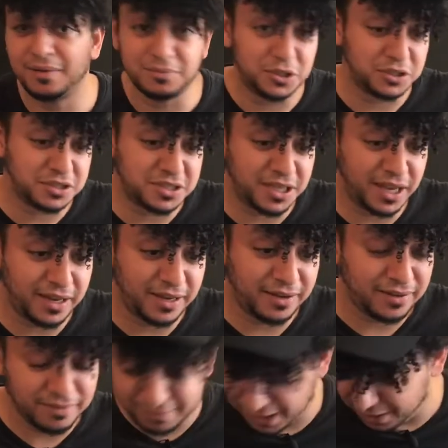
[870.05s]
I'm just
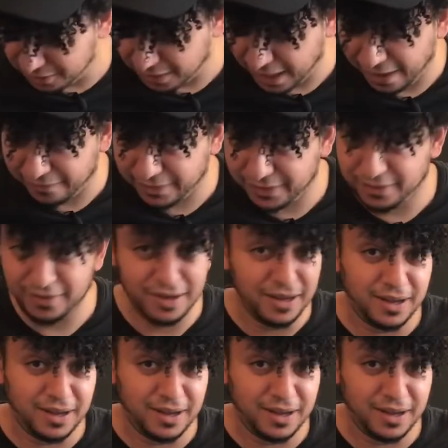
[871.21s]
saying. You don't have to.